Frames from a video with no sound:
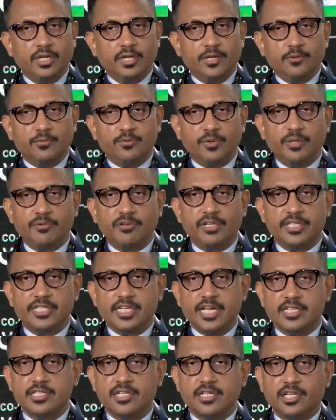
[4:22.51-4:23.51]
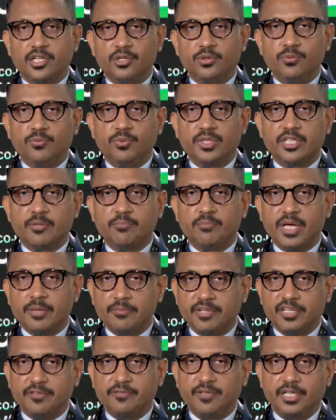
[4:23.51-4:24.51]
we will dazzle you with a
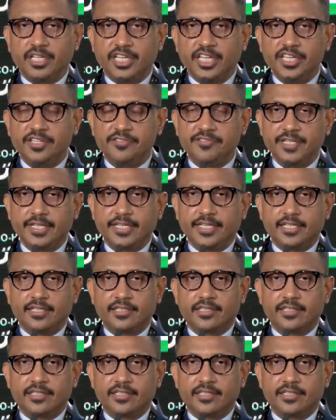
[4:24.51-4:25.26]
memorable evening